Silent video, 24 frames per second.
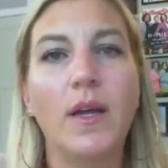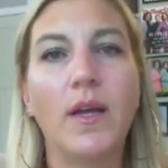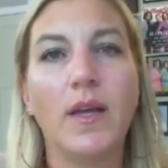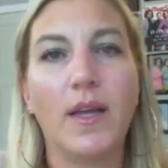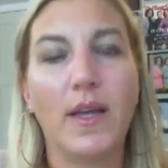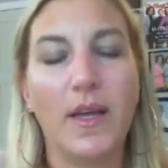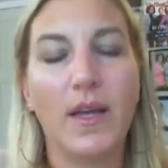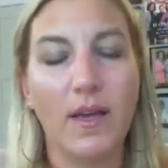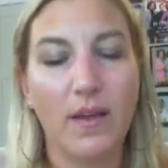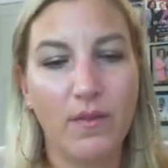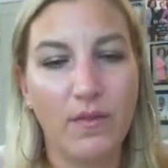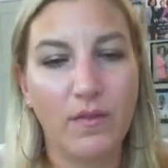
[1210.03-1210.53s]

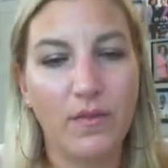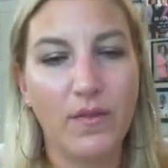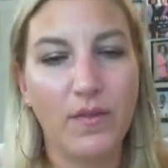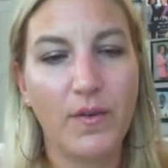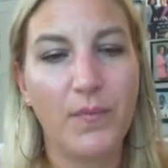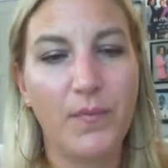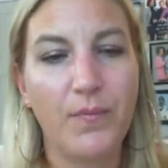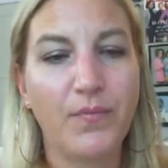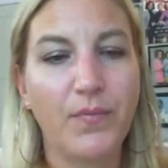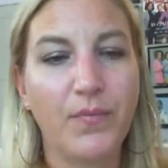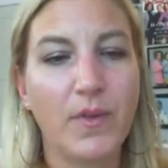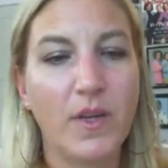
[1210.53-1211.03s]
give
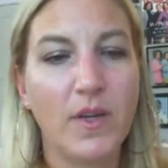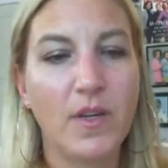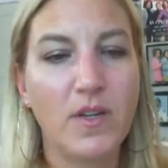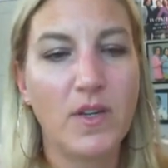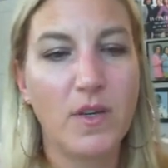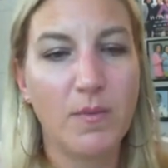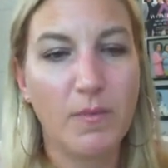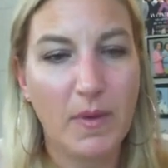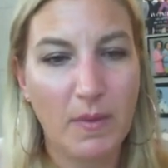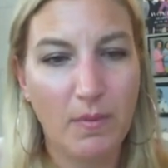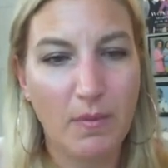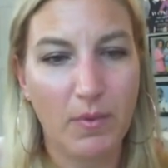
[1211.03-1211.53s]
to
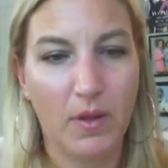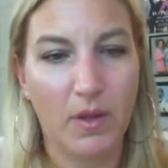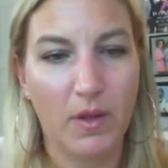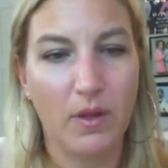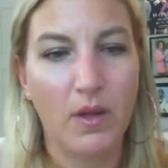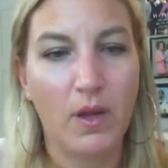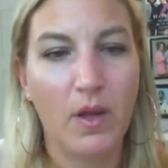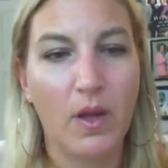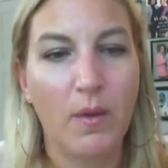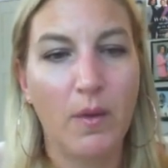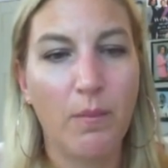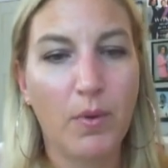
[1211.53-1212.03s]
people.
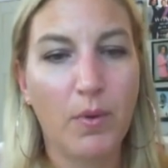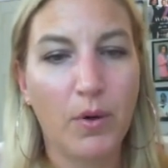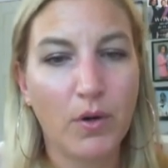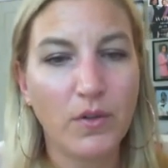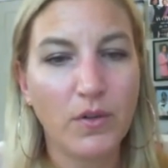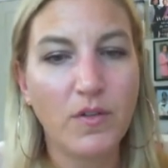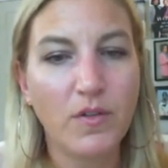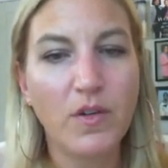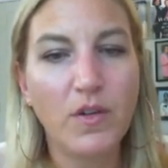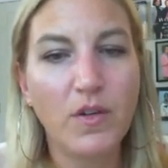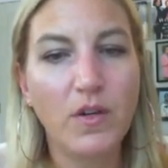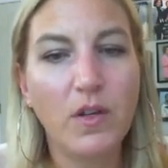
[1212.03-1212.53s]

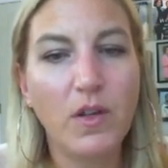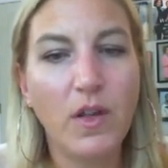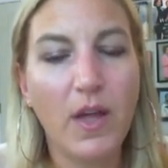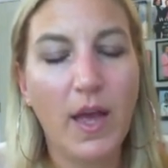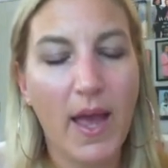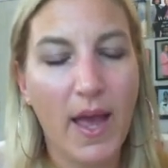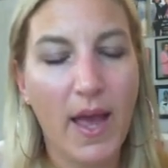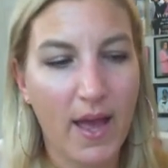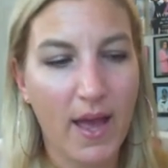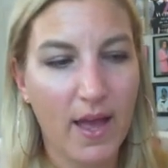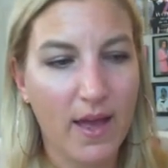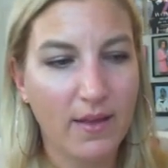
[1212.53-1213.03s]
Personal
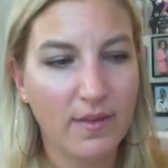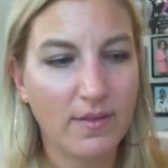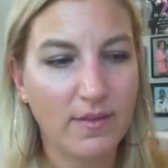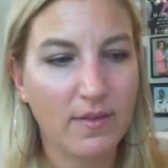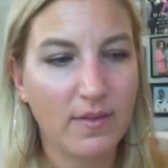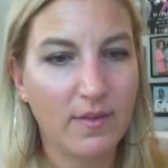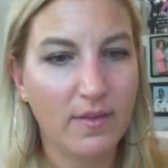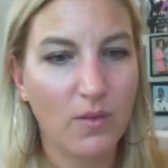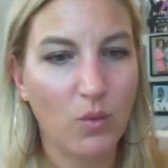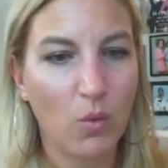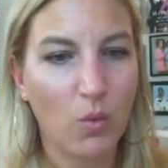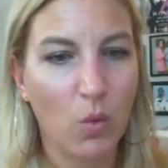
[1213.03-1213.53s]

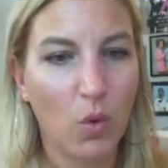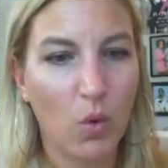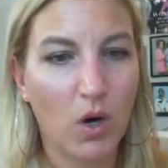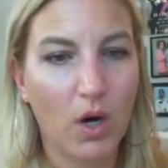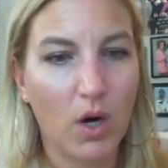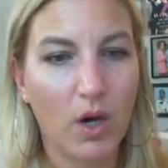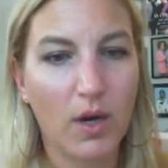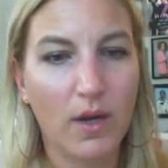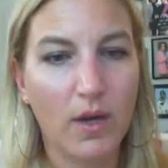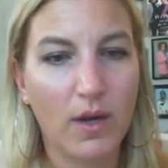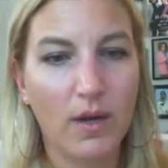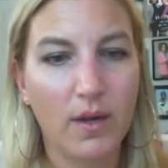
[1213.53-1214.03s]
asks
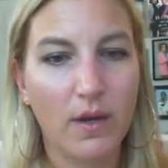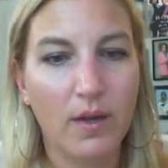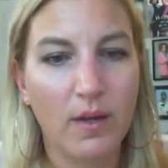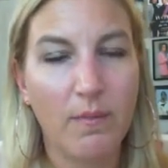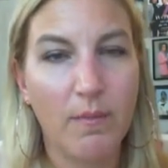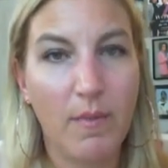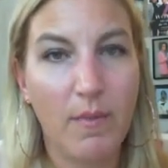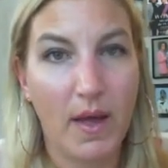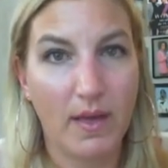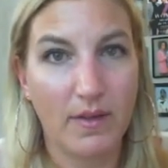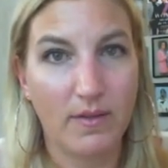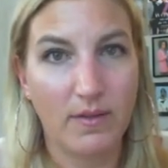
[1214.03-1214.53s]
work
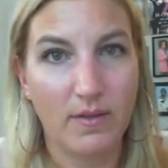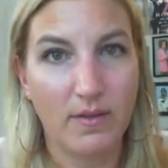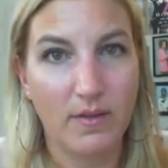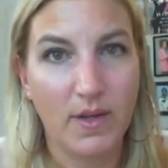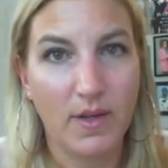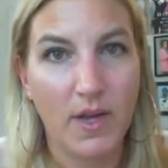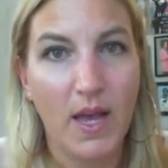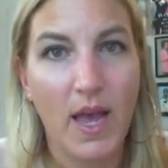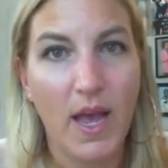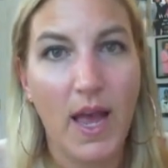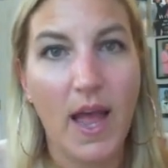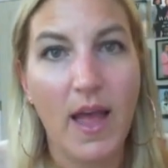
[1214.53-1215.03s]
best.
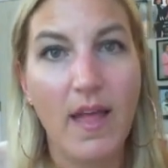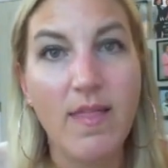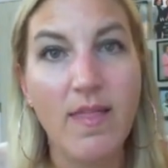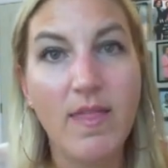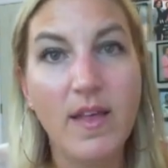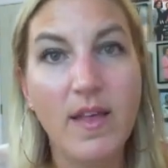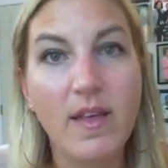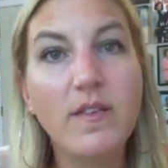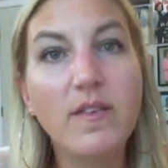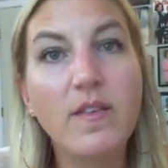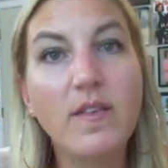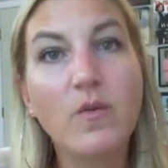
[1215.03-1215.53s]
And
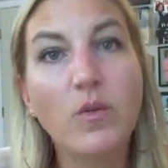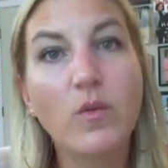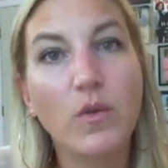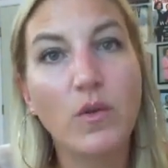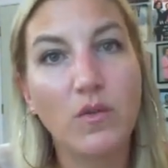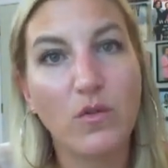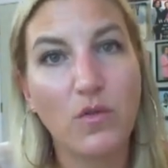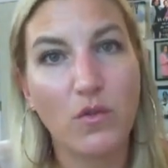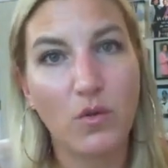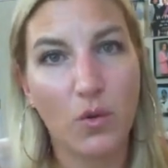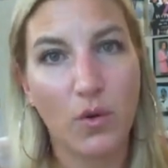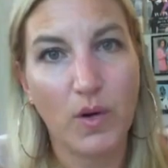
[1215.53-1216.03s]
this is where
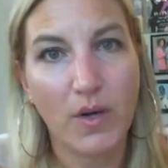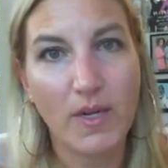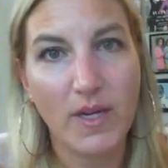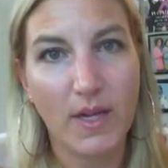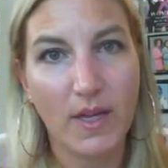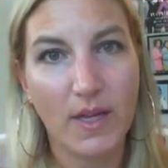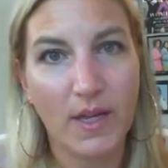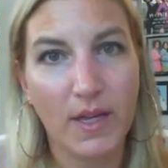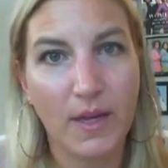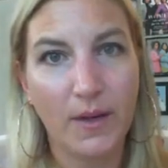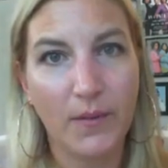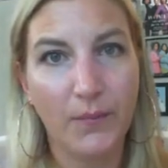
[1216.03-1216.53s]

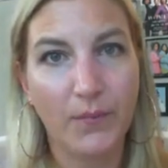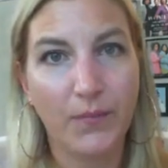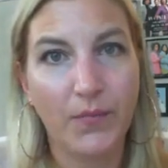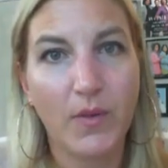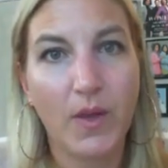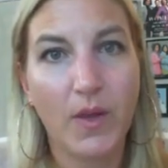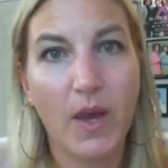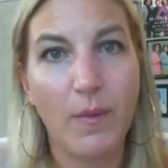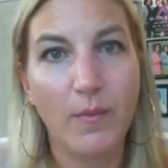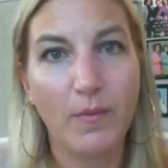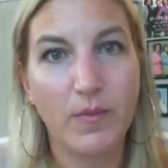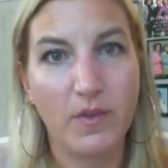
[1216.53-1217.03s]
storytelling
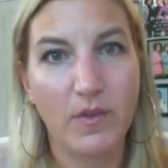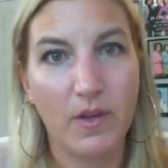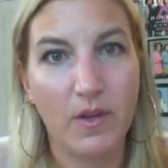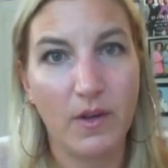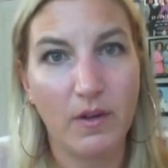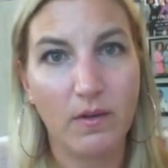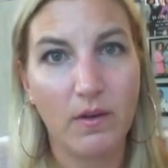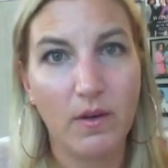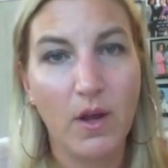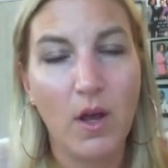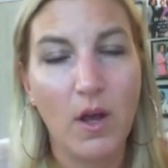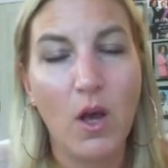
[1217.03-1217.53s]
comes
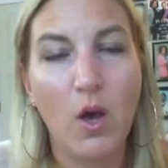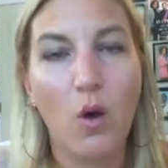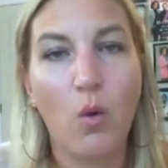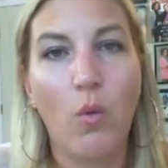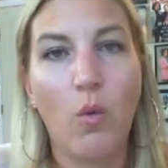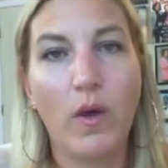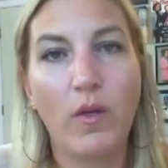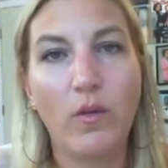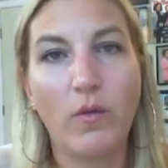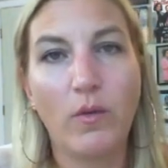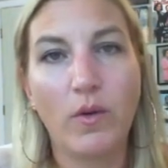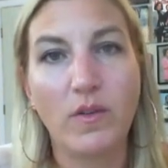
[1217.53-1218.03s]
in,
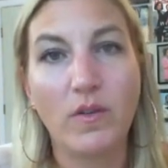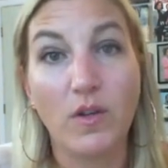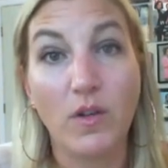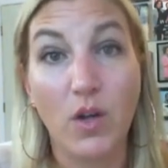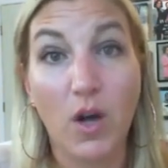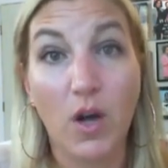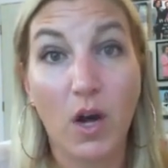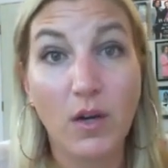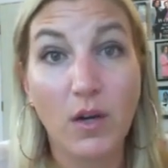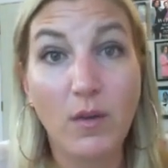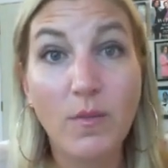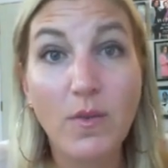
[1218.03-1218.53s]
whether it's
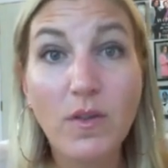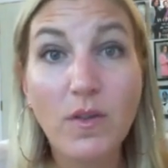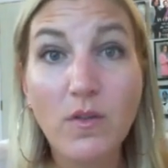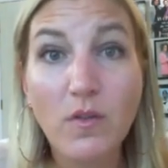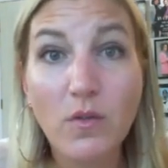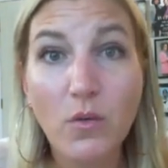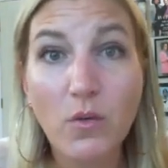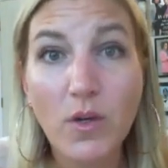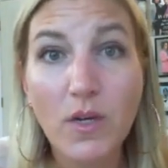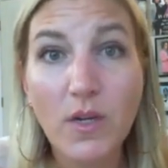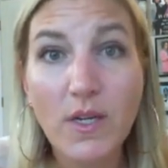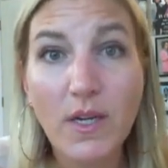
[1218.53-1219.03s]
anonymous
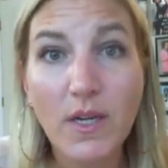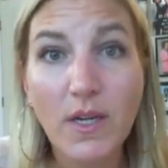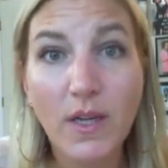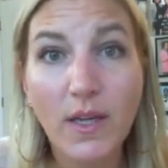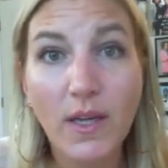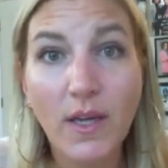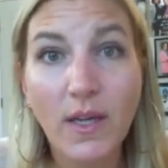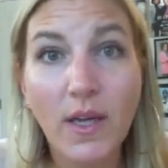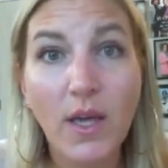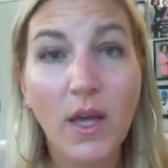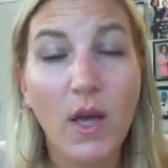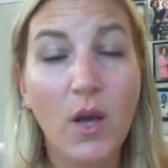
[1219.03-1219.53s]

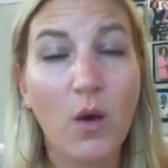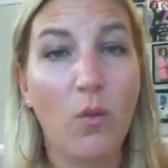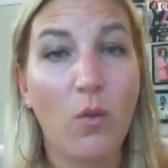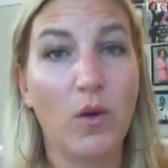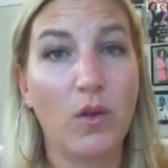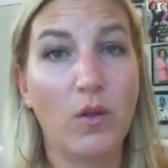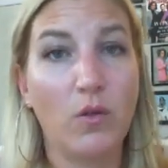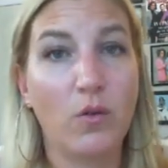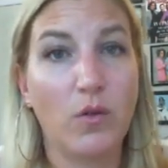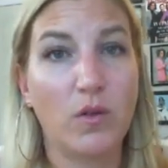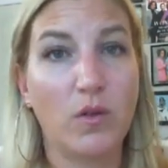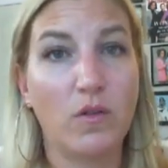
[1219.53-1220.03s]
storytelling,
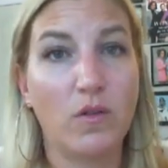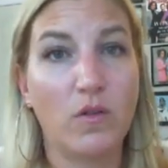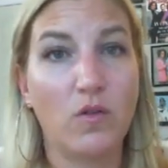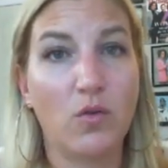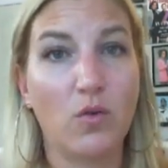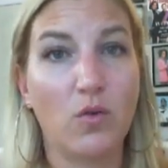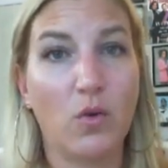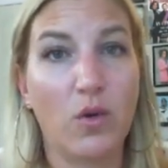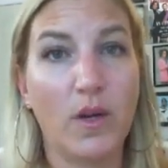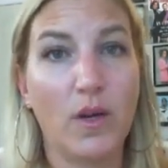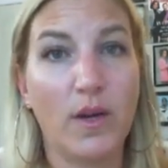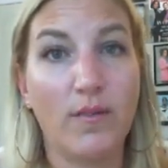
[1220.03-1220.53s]
whether it's a
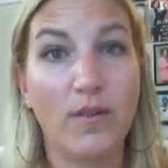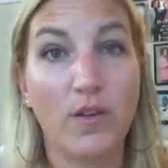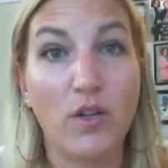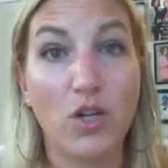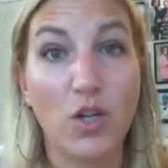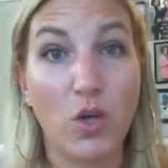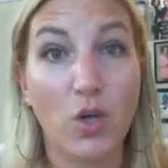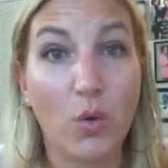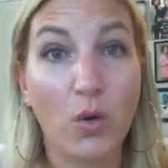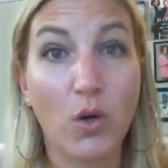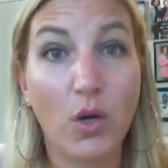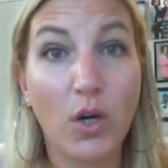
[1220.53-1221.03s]
story of a
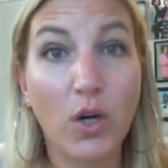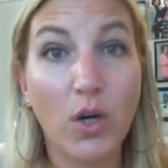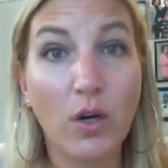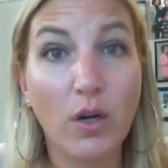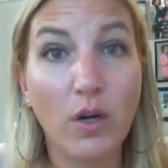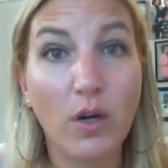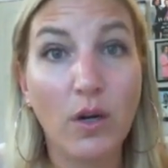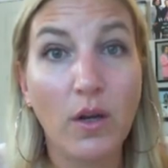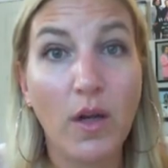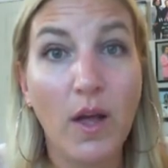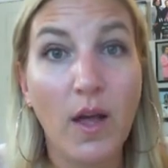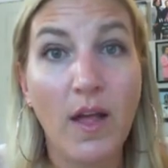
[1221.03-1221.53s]

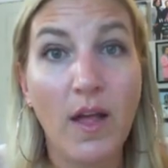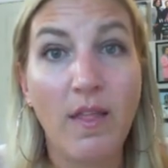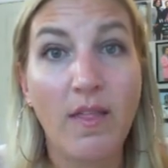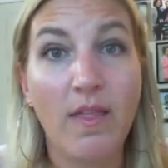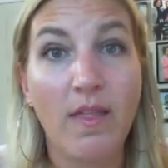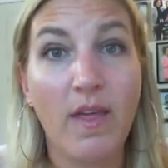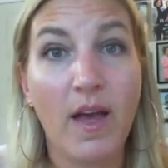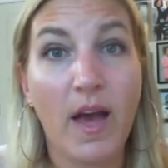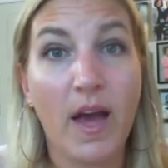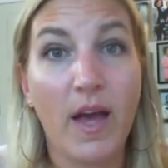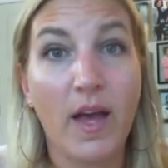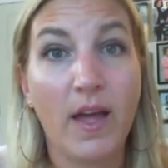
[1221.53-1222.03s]
donor
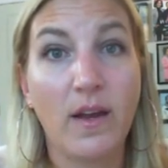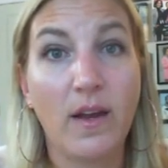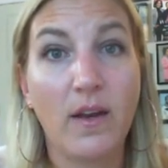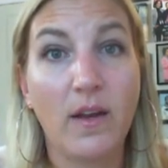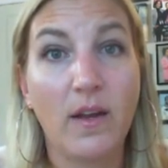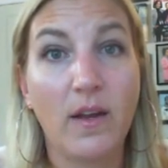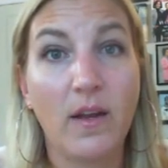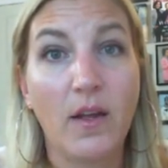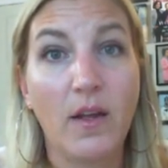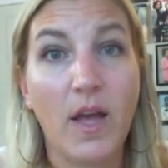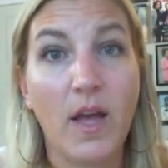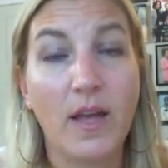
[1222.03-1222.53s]
that
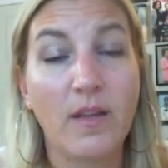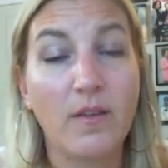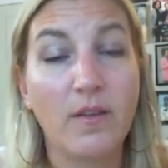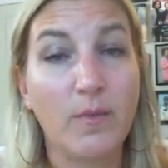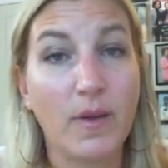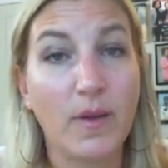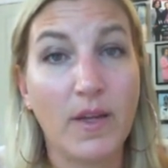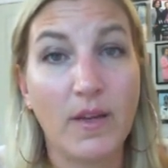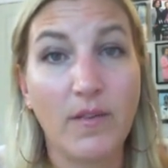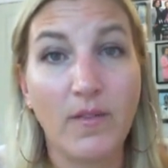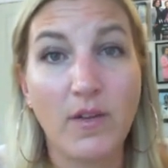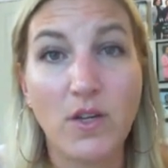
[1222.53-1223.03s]
has
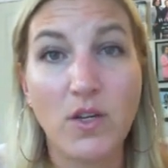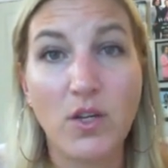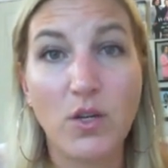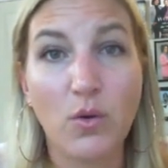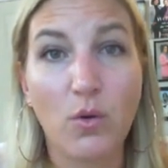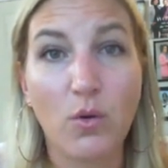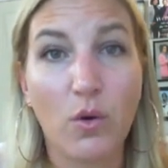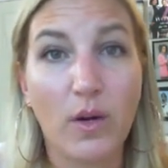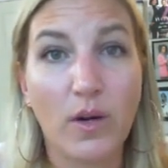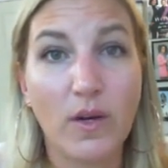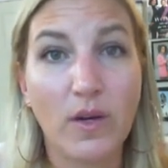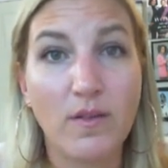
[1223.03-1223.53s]
been giving to
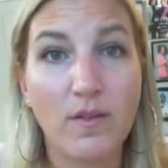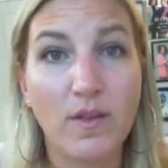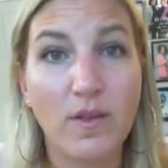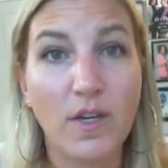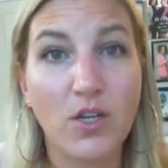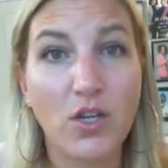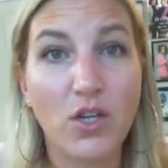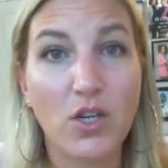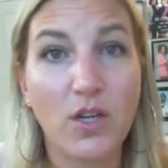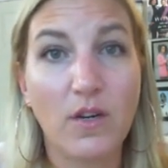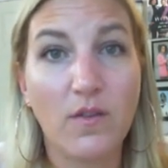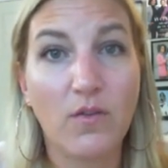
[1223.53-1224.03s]
your
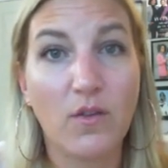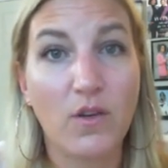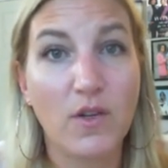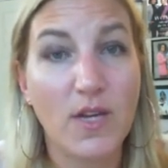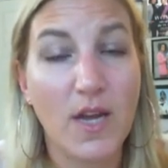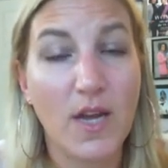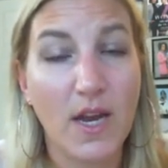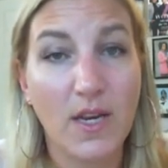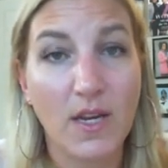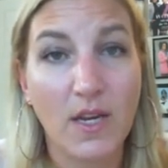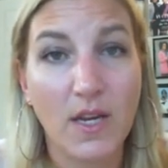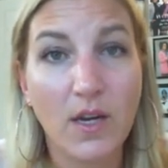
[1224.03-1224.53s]
organization for
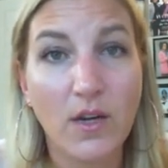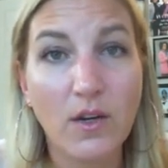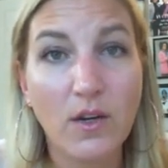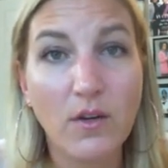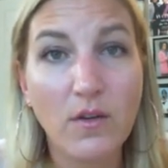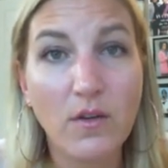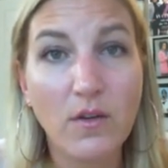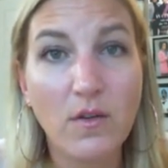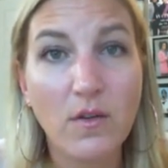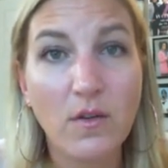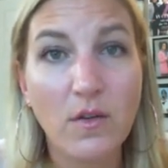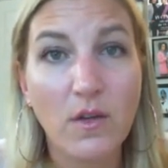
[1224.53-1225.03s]
10
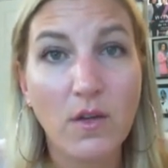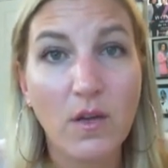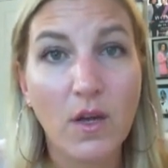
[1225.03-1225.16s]
years.